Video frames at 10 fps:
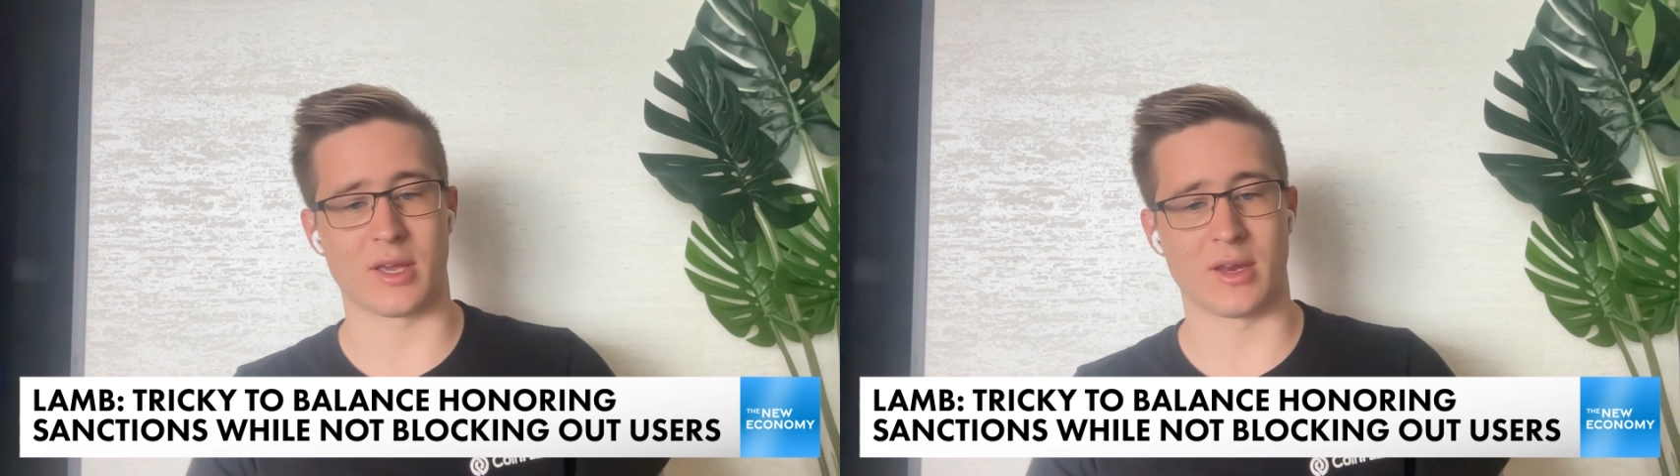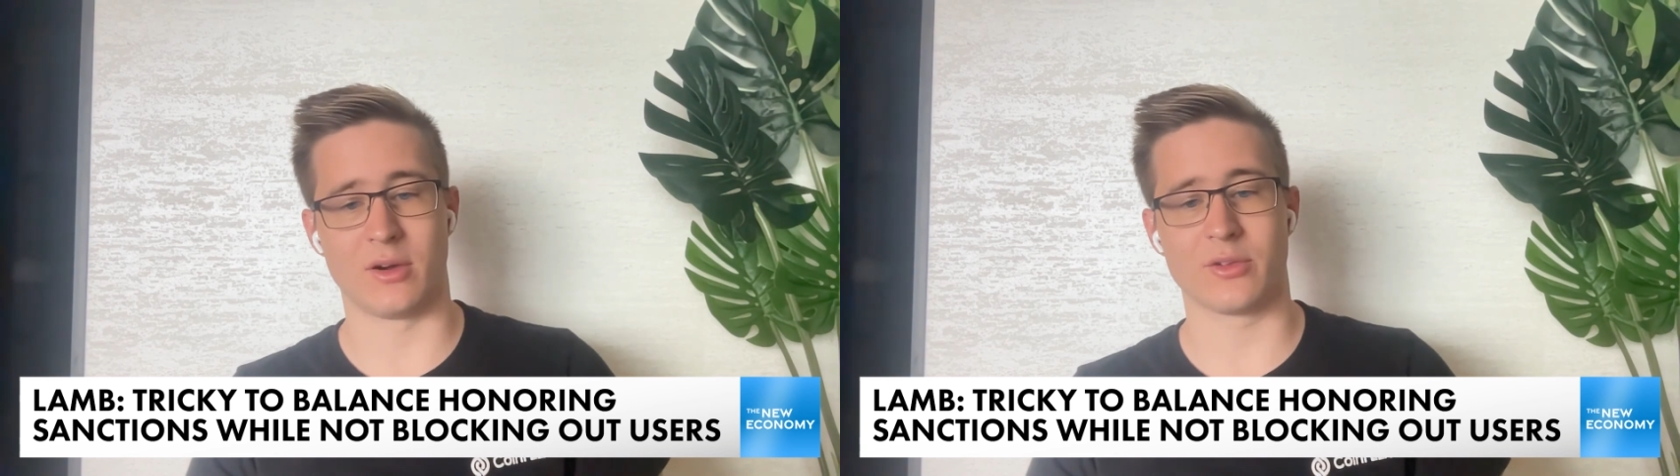
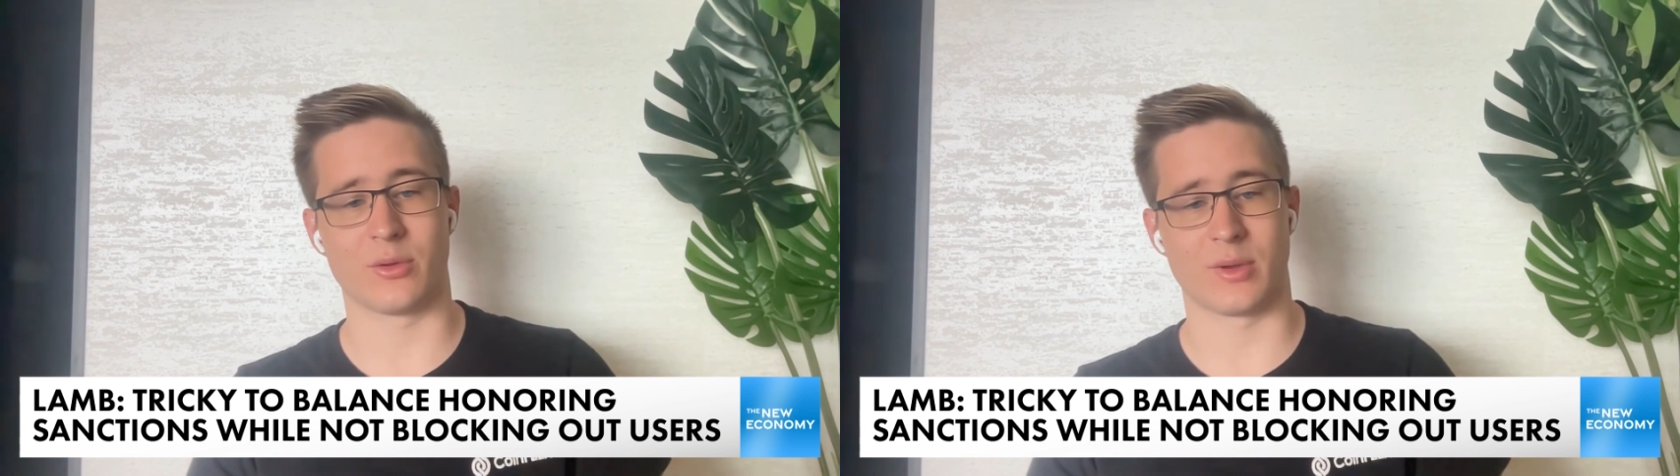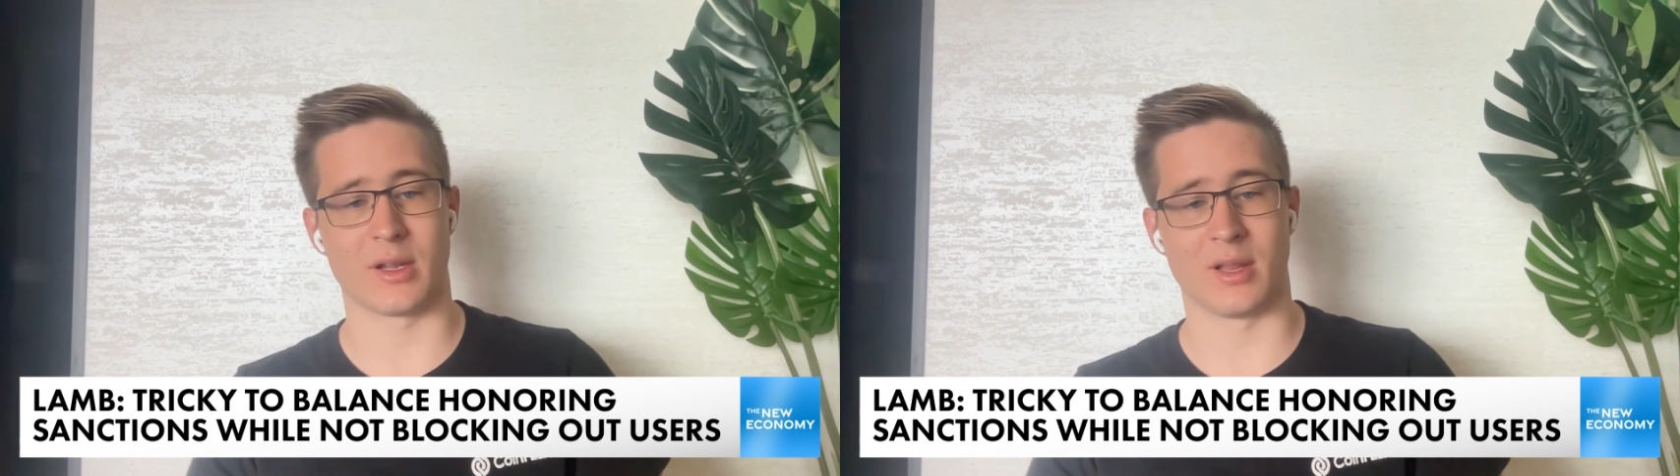can
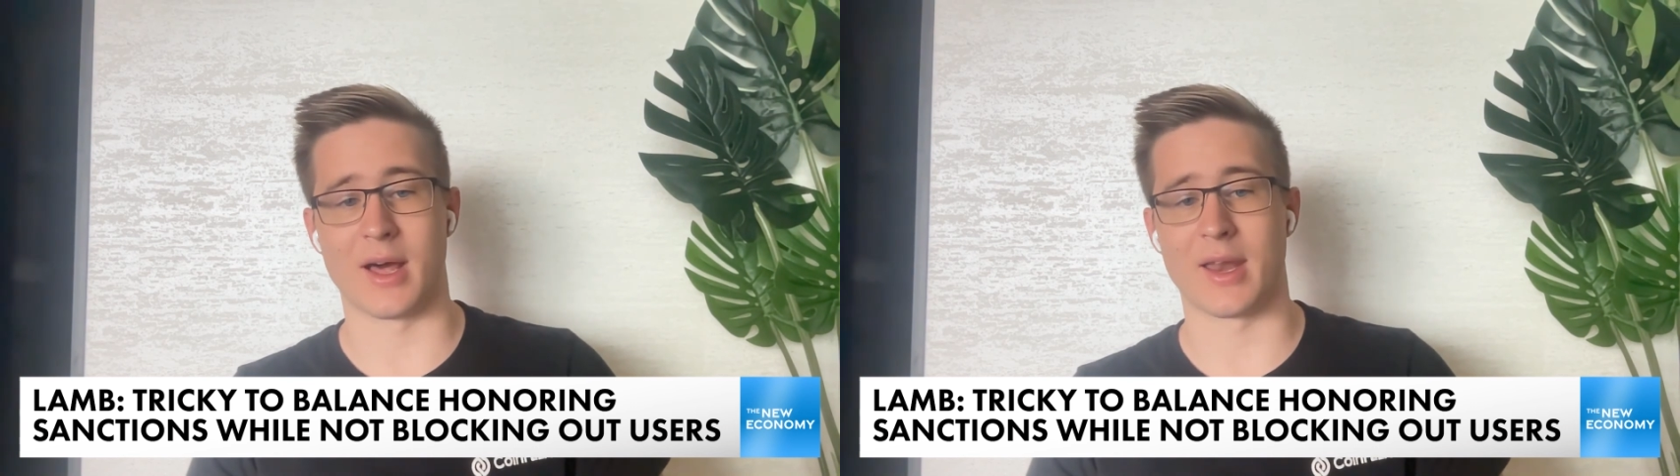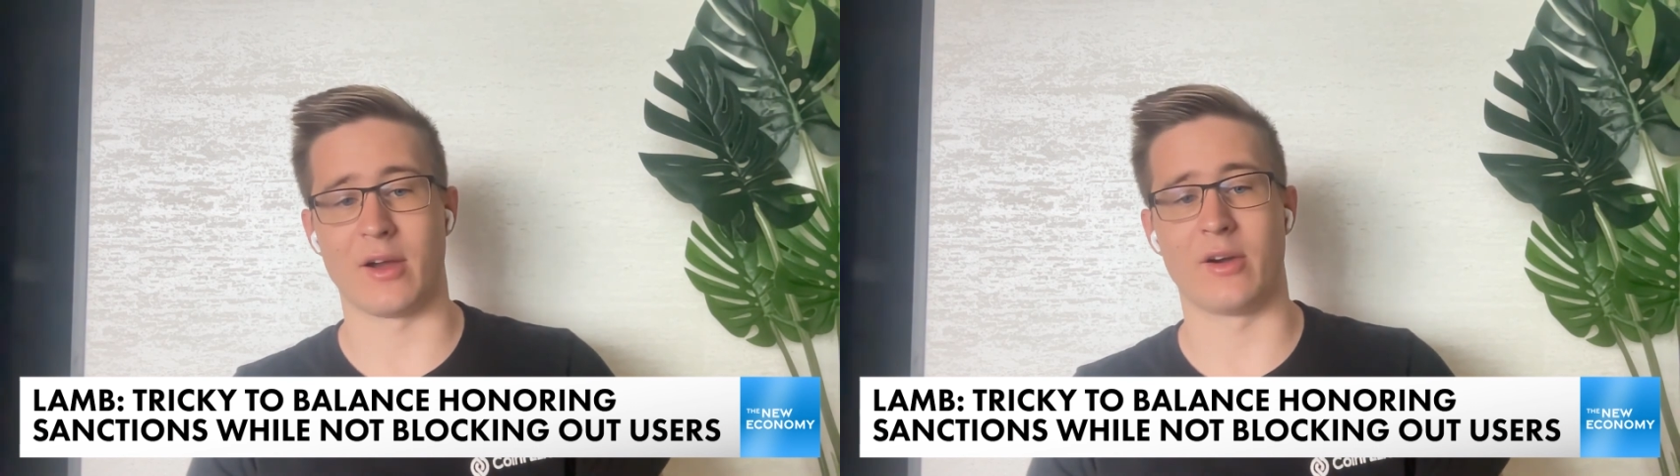also get a
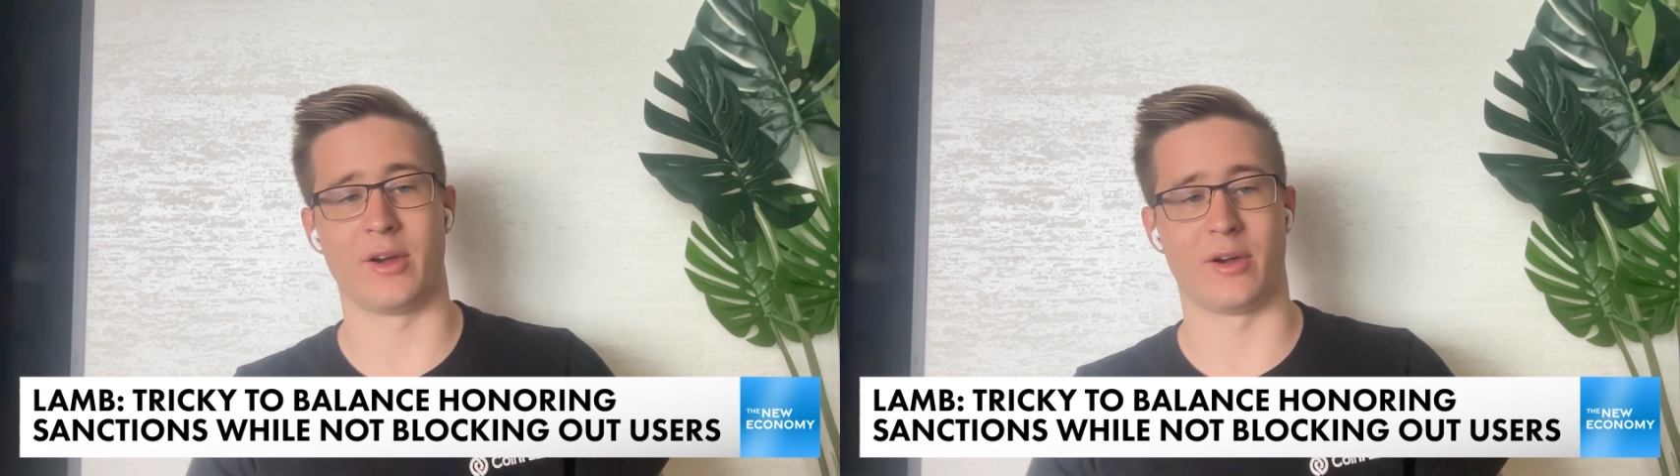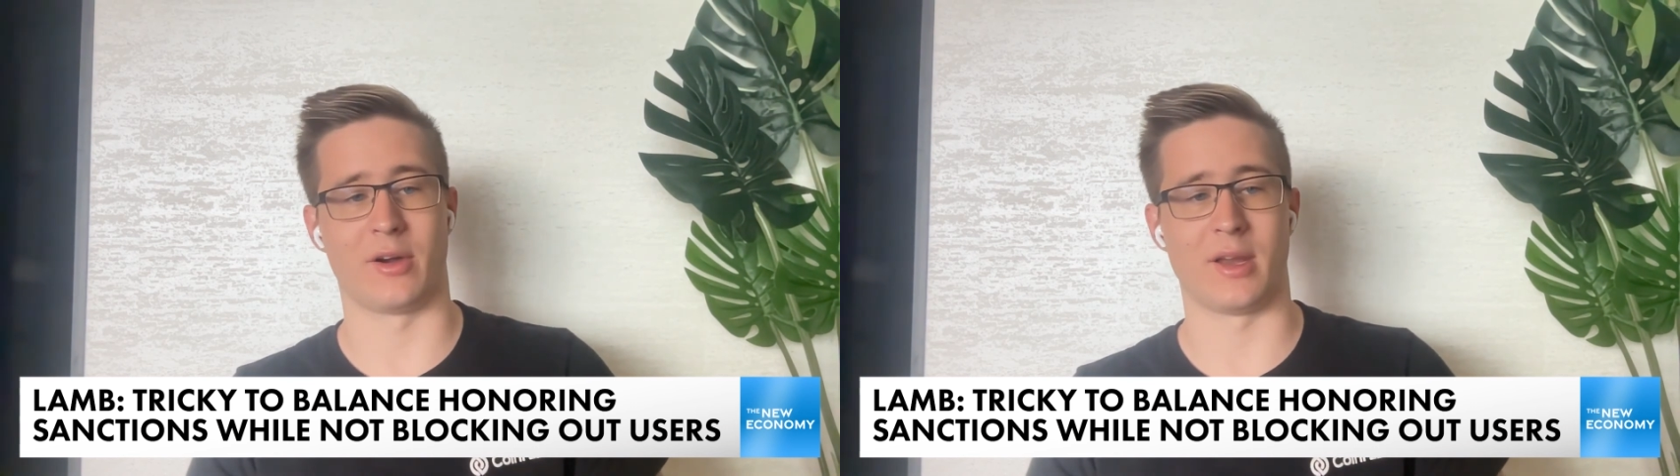lot
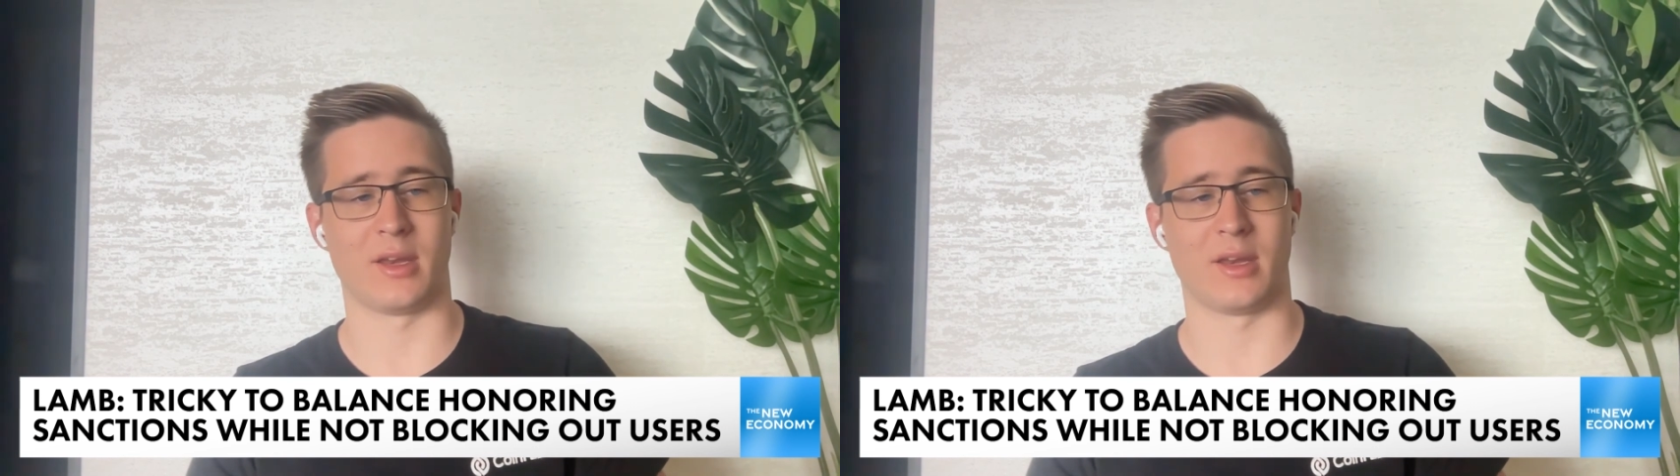hairier.